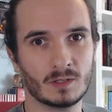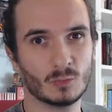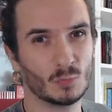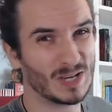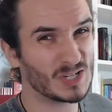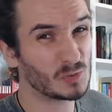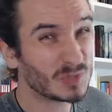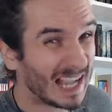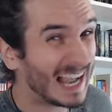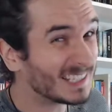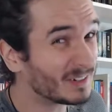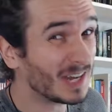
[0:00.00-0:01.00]
which was
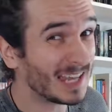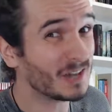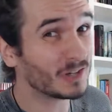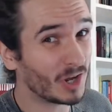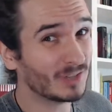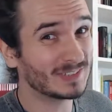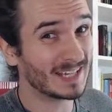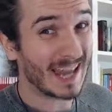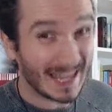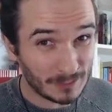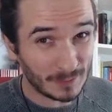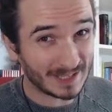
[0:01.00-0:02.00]
kinda light on content
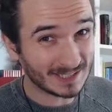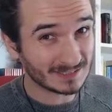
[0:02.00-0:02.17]
anyway,